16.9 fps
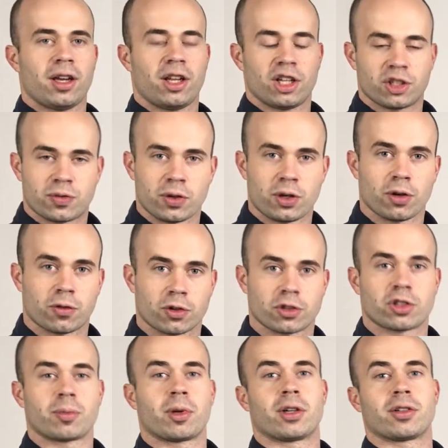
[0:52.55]
In this video,
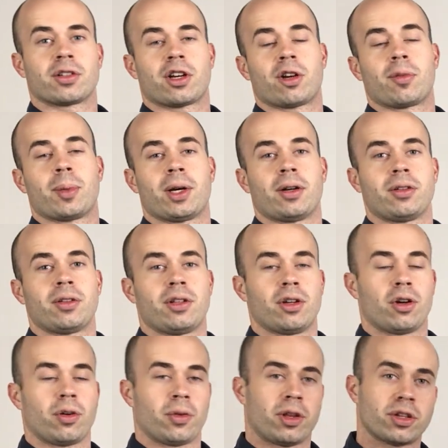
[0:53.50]
first I'm going to talk about
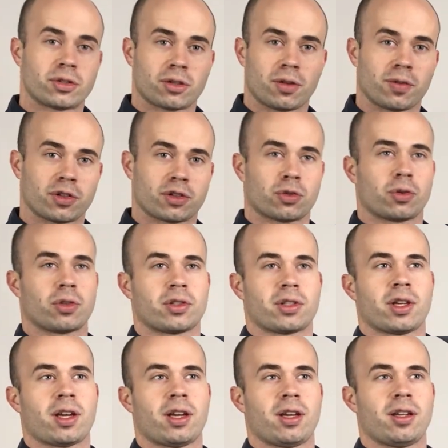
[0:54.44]
the history of this sword
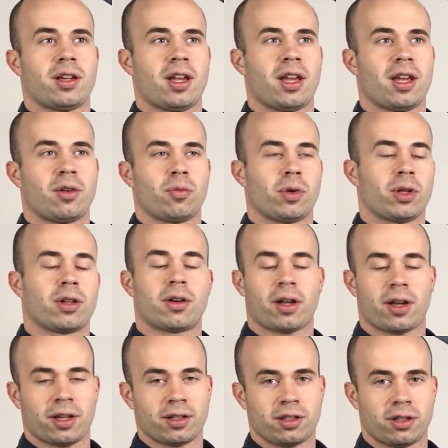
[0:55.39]
design and whether or
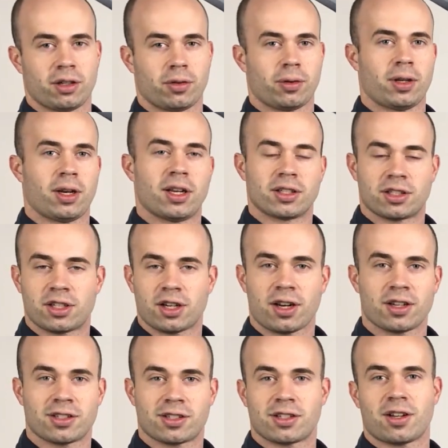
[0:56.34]
not it is a
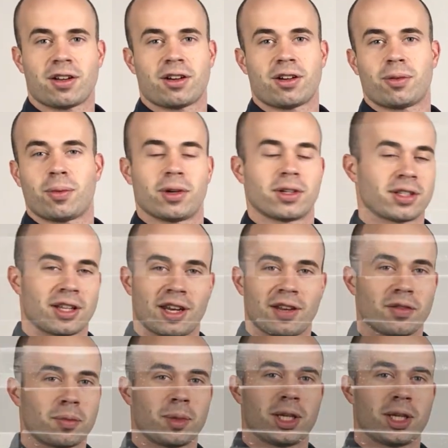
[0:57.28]
Chinese katana. What does that even